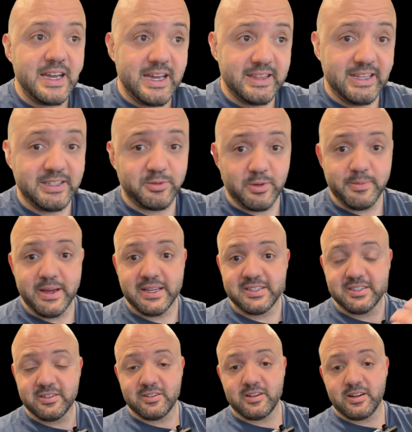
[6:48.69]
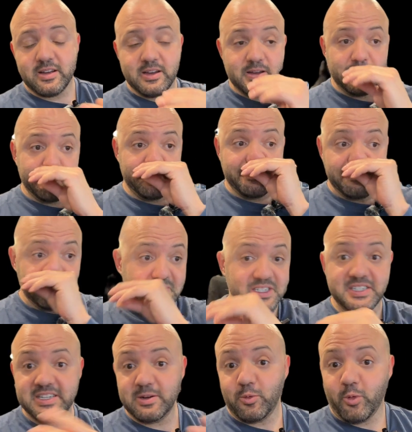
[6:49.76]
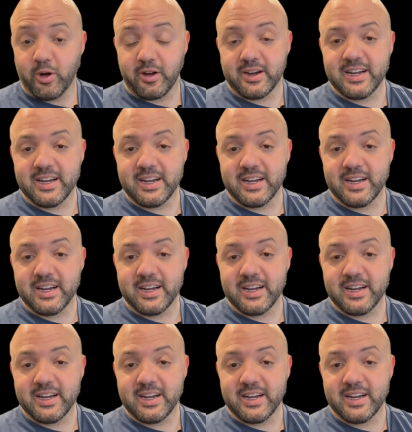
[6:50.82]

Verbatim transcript: and that's what makes your um, machine work.